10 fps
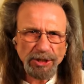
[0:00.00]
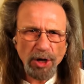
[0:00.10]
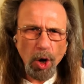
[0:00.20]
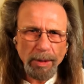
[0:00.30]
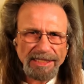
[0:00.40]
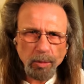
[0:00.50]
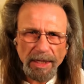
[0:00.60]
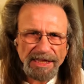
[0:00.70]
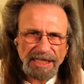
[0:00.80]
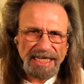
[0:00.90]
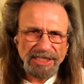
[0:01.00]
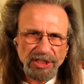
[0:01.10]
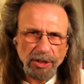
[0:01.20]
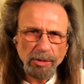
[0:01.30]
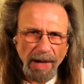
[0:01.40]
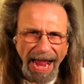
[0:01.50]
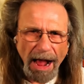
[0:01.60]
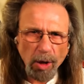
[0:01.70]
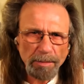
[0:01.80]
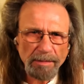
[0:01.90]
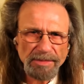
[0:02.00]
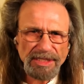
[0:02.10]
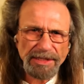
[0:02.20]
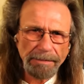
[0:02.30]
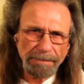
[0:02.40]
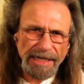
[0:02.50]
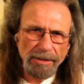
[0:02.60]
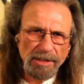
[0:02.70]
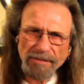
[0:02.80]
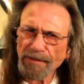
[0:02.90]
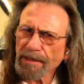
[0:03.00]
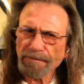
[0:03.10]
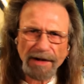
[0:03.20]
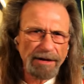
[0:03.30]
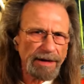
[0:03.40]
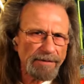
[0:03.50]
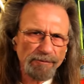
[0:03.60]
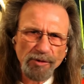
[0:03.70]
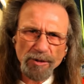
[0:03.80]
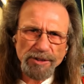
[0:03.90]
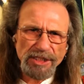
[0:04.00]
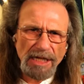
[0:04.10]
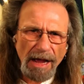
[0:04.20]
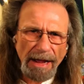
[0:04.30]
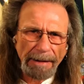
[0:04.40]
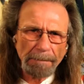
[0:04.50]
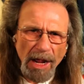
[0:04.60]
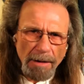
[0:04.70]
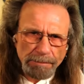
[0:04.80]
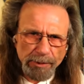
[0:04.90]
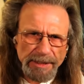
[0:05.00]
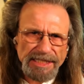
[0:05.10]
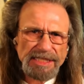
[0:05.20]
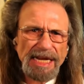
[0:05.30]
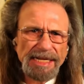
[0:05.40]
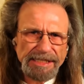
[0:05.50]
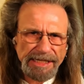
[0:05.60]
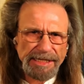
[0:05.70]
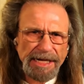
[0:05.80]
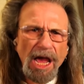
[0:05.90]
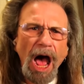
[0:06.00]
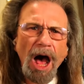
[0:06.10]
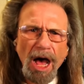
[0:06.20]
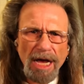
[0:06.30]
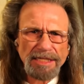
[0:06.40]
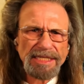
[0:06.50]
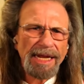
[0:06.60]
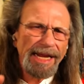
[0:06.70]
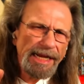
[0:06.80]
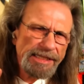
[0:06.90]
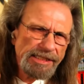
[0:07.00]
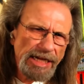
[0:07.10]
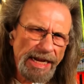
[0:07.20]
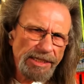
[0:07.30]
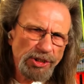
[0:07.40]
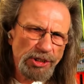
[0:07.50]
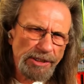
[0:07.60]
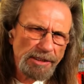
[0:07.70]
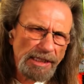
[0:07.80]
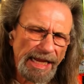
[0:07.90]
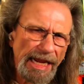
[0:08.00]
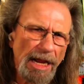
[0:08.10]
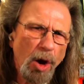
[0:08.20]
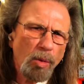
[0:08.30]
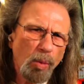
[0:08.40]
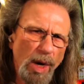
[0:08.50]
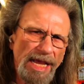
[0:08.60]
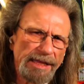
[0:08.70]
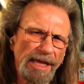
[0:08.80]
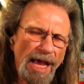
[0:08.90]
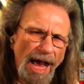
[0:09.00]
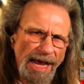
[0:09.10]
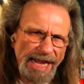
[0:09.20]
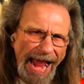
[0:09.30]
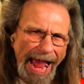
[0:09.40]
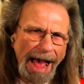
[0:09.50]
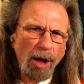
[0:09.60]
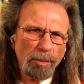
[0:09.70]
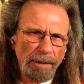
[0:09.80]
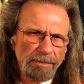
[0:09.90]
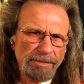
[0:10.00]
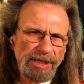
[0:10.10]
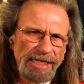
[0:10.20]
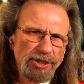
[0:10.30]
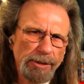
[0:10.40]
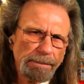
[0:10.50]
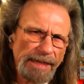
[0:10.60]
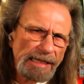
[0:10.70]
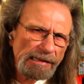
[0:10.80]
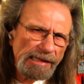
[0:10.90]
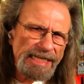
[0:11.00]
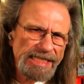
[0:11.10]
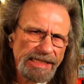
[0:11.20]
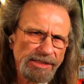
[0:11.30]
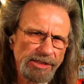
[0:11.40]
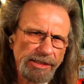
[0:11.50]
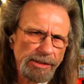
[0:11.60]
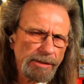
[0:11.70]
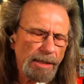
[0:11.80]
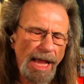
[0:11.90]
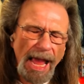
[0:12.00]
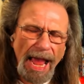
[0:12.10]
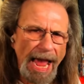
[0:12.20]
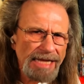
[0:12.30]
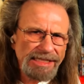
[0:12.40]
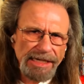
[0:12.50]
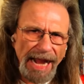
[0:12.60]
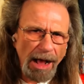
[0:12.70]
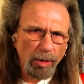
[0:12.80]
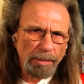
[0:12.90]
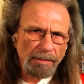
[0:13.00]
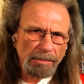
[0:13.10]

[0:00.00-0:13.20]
you know, it's with these two albums the Beatles for the very first time presented us intentionally with an album that should be listened to as an album,